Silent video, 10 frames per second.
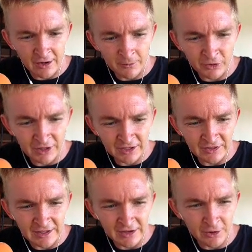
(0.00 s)
I'm clicking
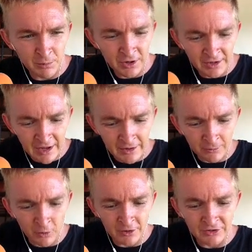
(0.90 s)
the gear button and
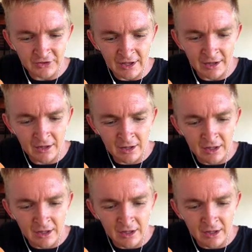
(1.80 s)
I'm going to say